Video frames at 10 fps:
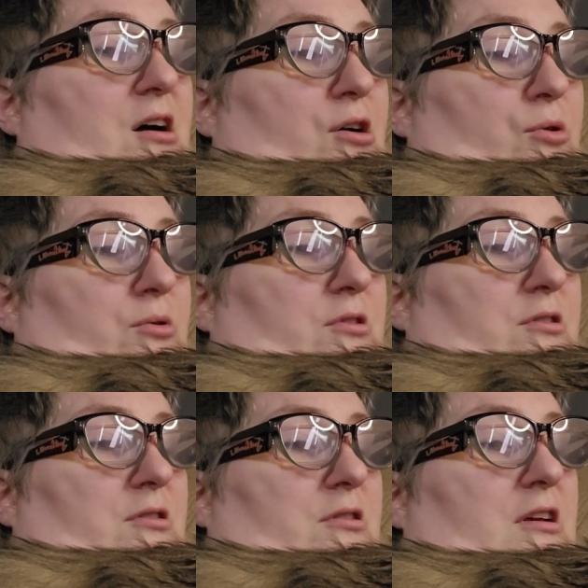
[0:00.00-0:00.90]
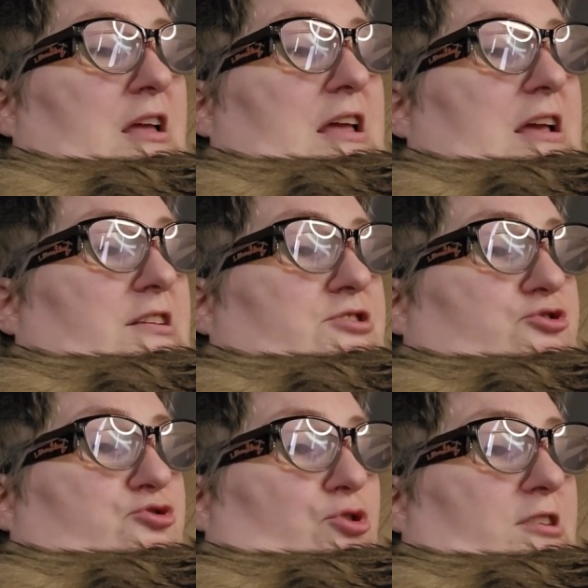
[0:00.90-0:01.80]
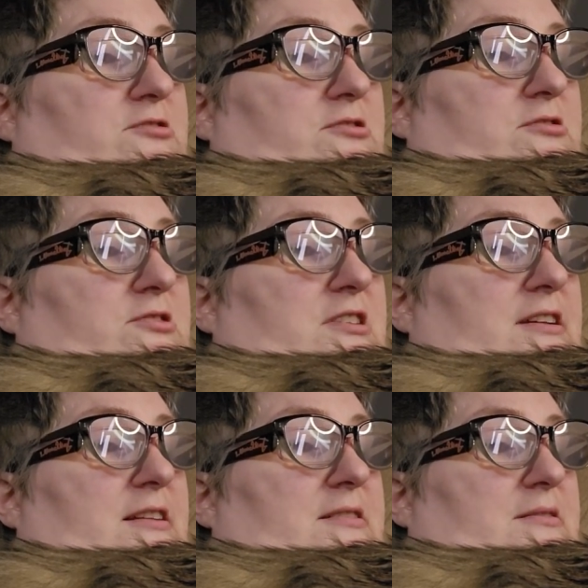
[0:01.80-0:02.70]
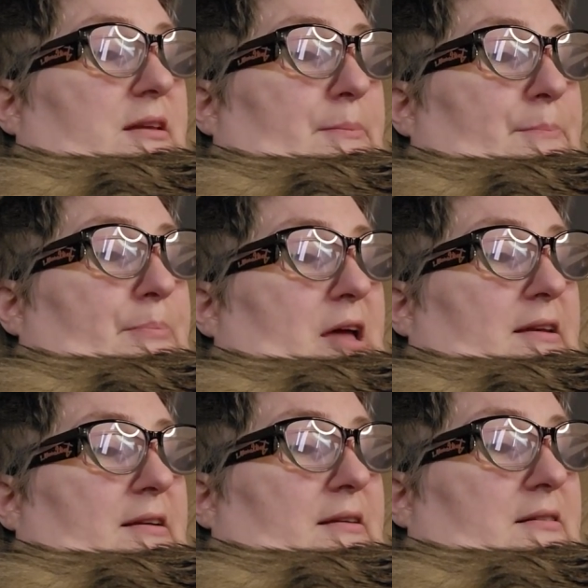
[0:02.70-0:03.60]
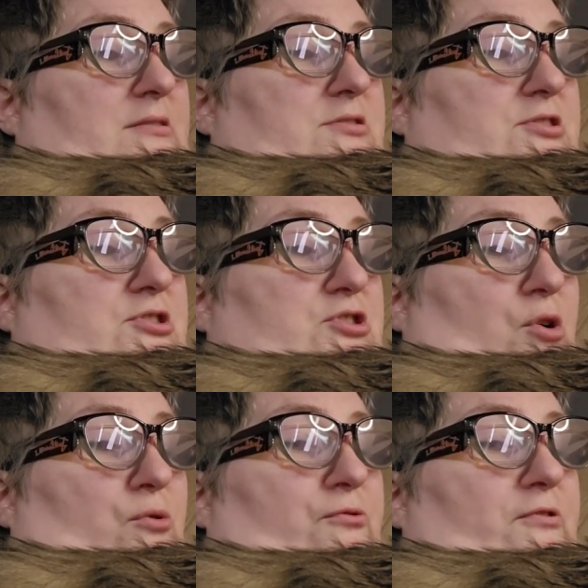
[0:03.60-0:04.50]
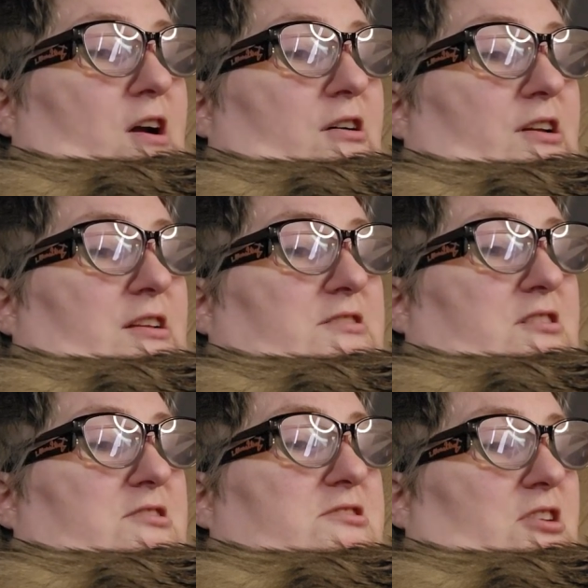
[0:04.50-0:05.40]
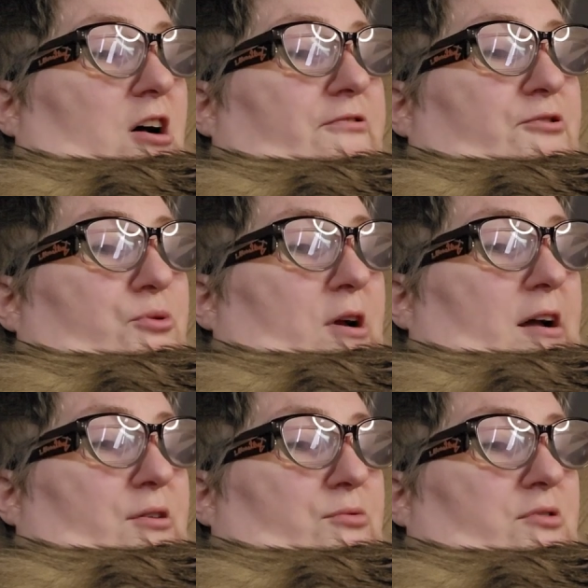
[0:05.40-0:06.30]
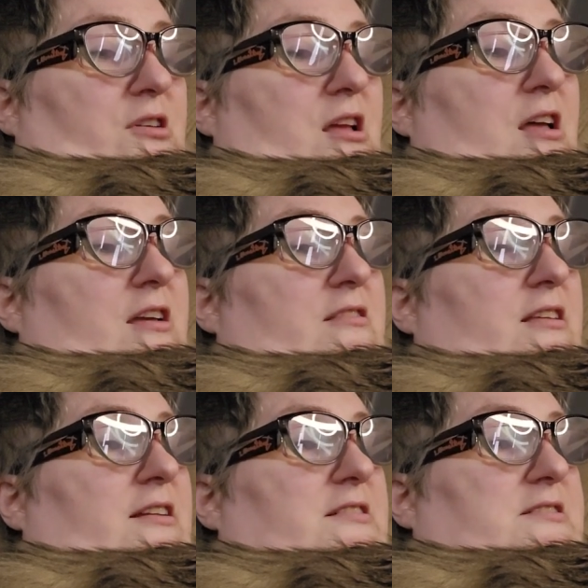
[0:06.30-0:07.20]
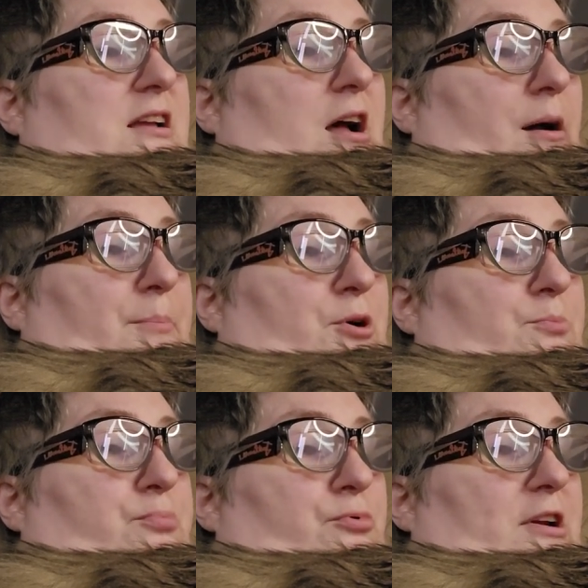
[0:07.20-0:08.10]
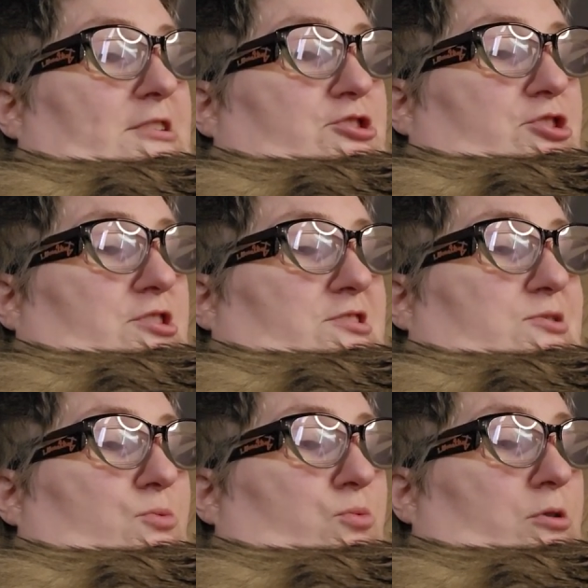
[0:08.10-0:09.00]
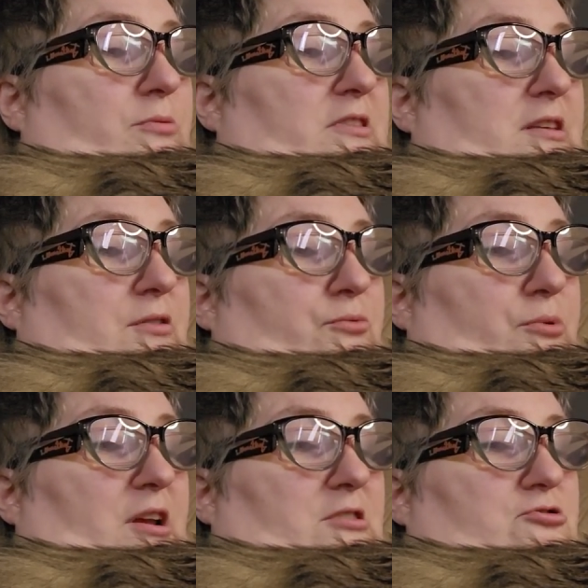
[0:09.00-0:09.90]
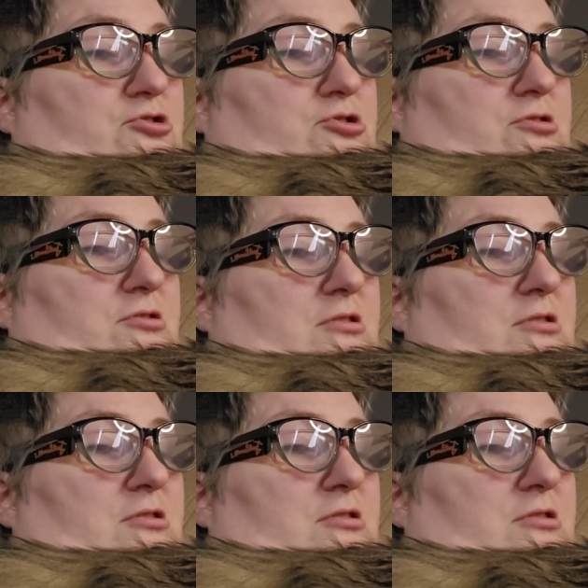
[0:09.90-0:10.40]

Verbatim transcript: oak, its trunk embedded so far into the soft ground that its upper branches were within reach